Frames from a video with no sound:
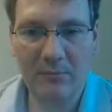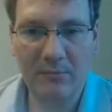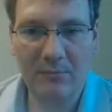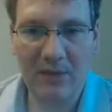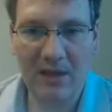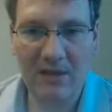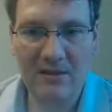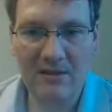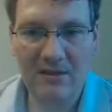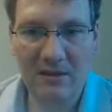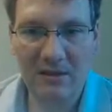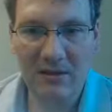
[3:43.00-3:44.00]
plus
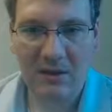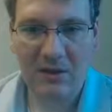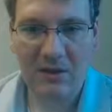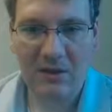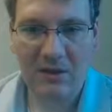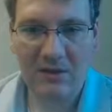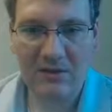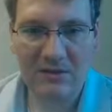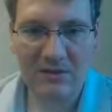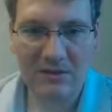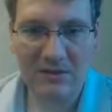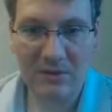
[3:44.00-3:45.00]

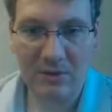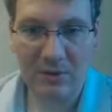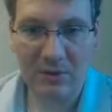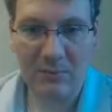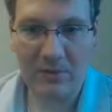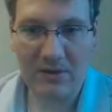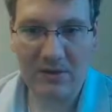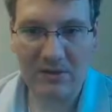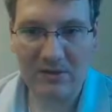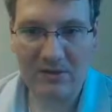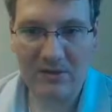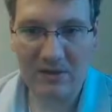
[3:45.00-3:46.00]
0,
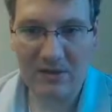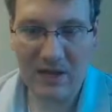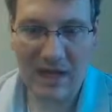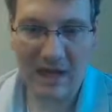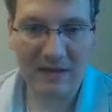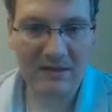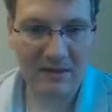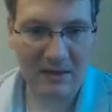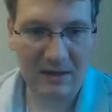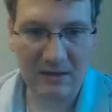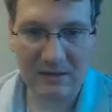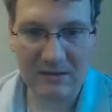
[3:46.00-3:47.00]
because the x
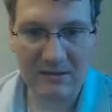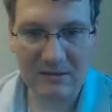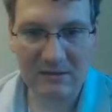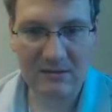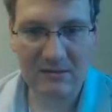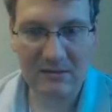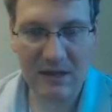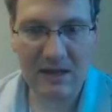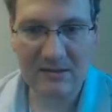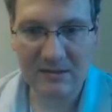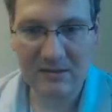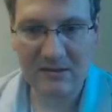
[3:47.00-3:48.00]
there is
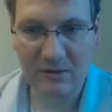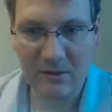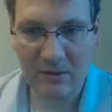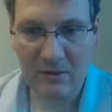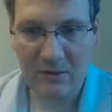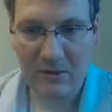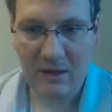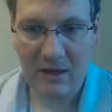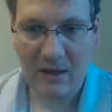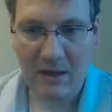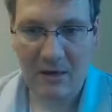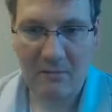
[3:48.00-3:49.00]
x is 0,
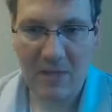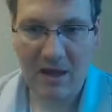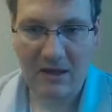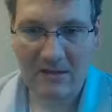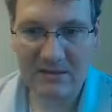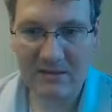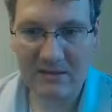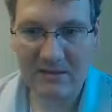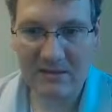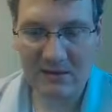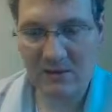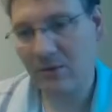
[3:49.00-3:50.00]
minus
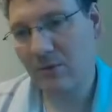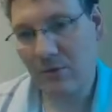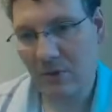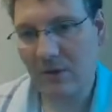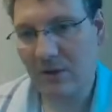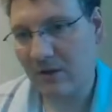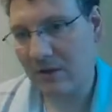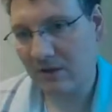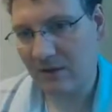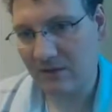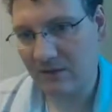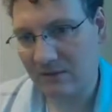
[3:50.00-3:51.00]

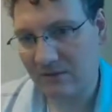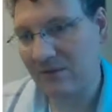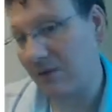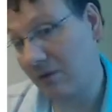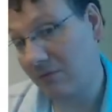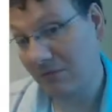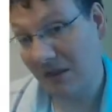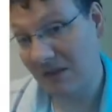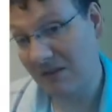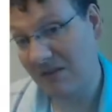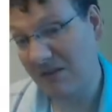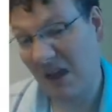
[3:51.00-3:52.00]
0, 0. Yeah,
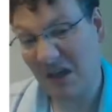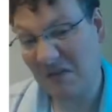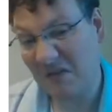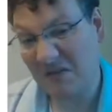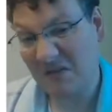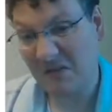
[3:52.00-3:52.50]
the sine of